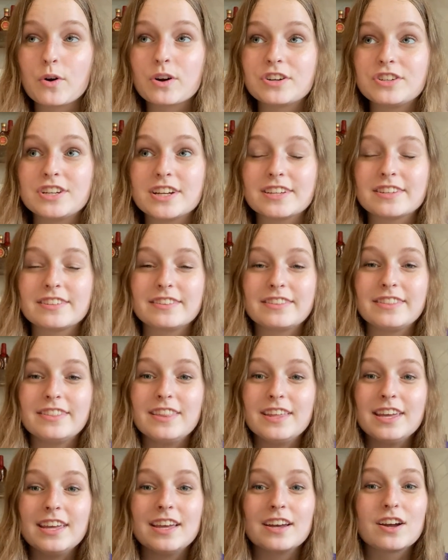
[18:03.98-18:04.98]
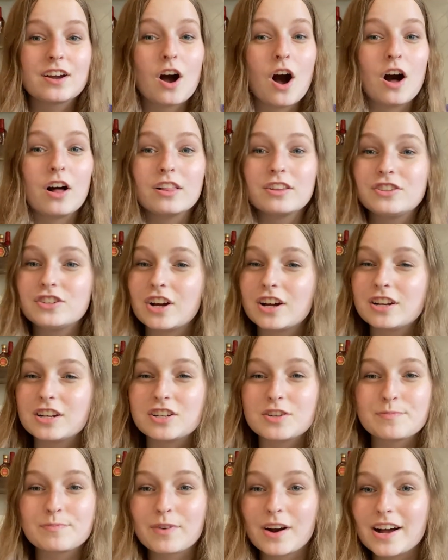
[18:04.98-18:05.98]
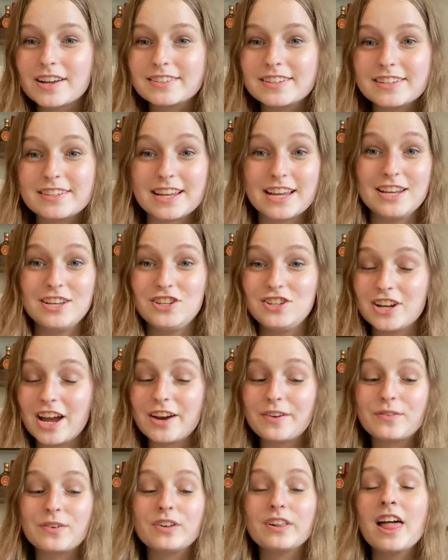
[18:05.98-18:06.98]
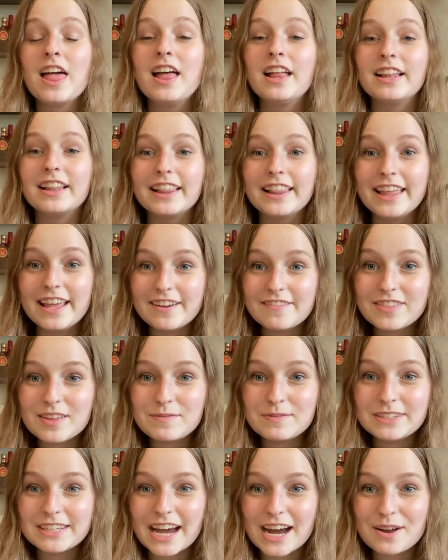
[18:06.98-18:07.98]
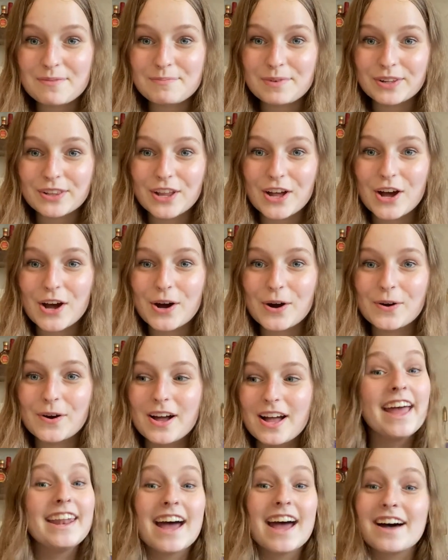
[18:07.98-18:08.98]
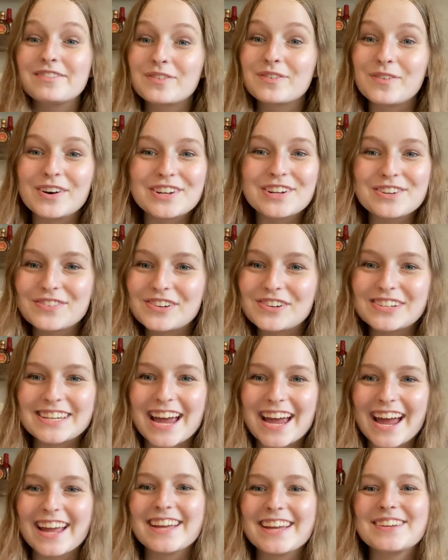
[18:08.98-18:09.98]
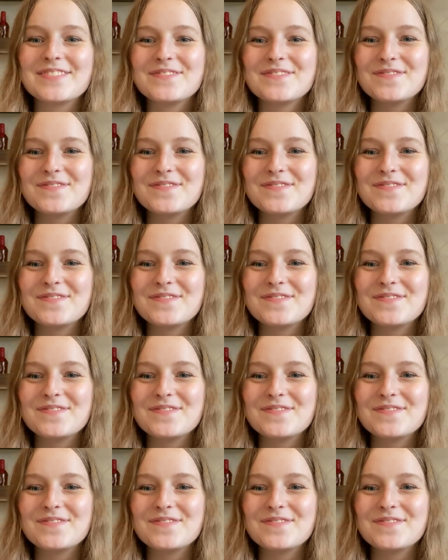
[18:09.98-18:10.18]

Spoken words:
or just the college audition process in general, leave them down below and have a wonderful day.